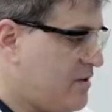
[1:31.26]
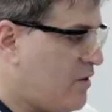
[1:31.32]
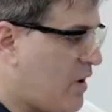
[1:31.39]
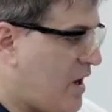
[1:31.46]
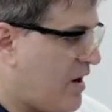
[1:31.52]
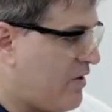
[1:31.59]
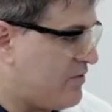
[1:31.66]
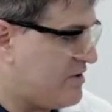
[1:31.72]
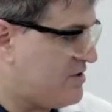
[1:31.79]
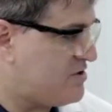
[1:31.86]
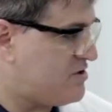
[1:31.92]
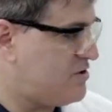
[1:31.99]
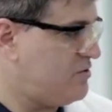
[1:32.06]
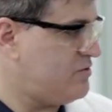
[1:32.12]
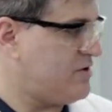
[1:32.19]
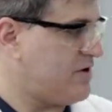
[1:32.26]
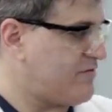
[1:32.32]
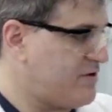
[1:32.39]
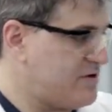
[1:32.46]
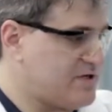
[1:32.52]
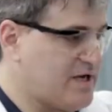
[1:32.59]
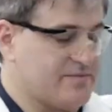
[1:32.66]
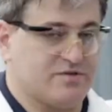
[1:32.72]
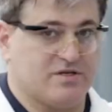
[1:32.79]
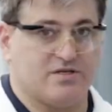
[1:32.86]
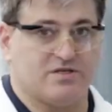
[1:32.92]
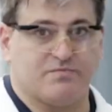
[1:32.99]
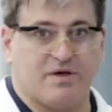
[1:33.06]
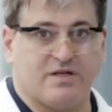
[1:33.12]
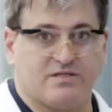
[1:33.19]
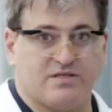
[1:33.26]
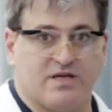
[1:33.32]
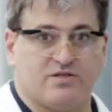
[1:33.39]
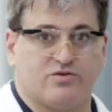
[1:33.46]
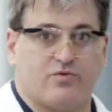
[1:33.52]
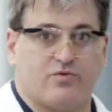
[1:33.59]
how these two different types of dispense heads